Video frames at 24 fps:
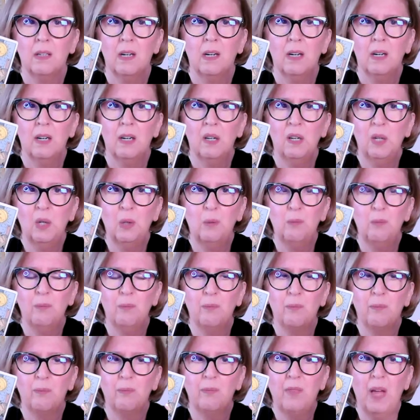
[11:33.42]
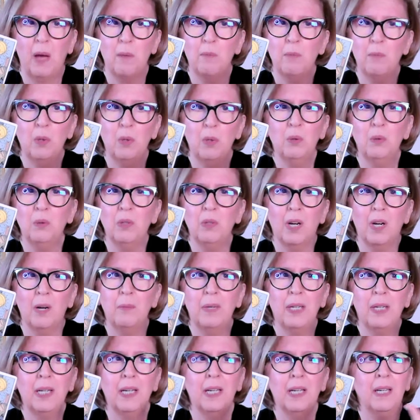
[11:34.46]
Um, that moon
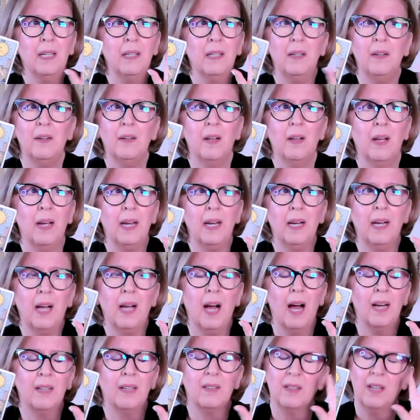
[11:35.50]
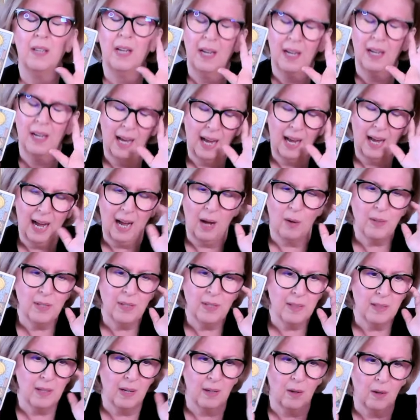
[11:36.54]
coming in, like, how
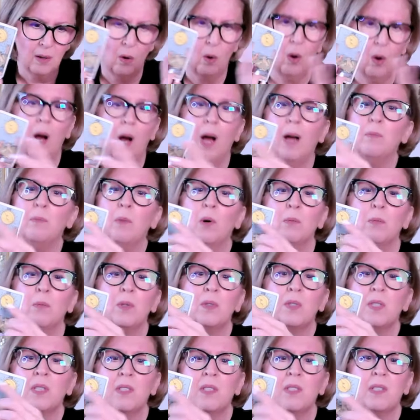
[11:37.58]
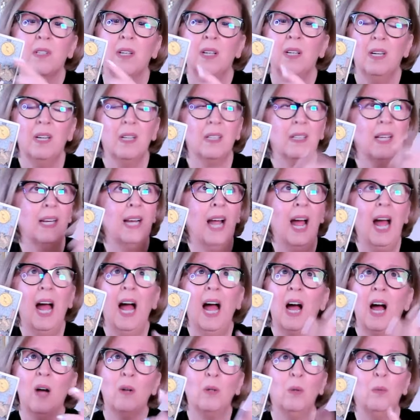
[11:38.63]
did I'm almost like,
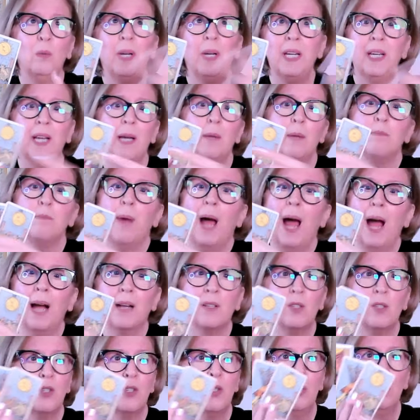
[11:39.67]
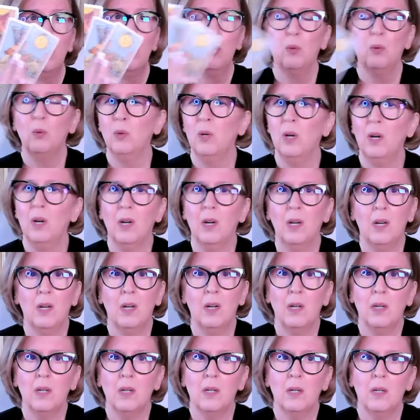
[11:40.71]
how do we get back to
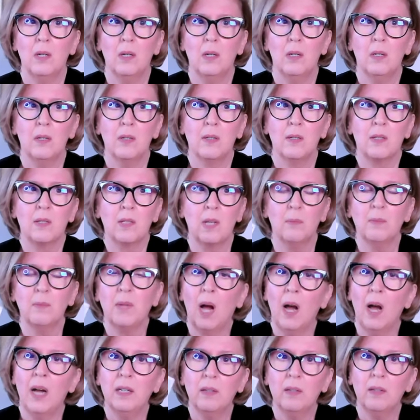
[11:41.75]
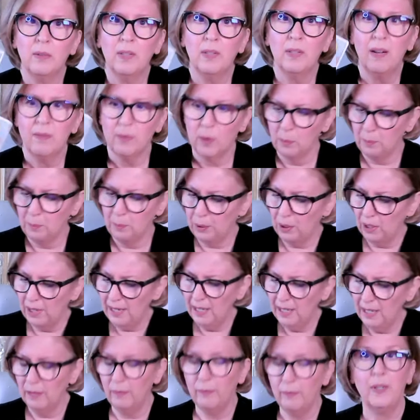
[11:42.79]
some kind of level
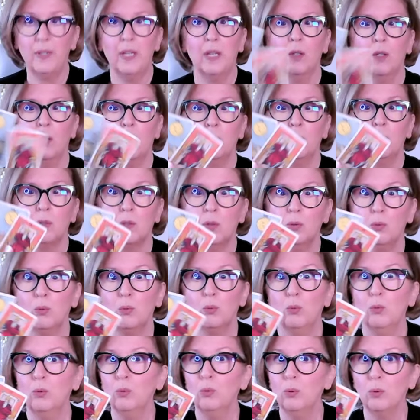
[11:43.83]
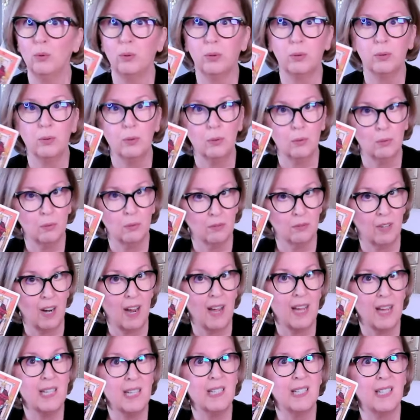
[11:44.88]
playing field? Oof,
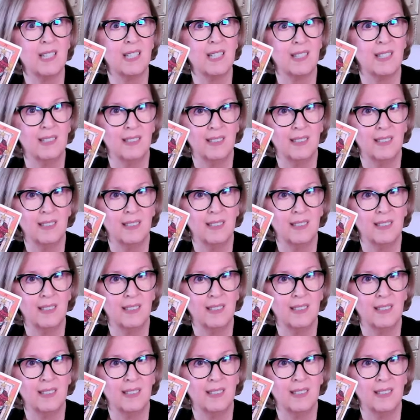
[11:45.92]
right?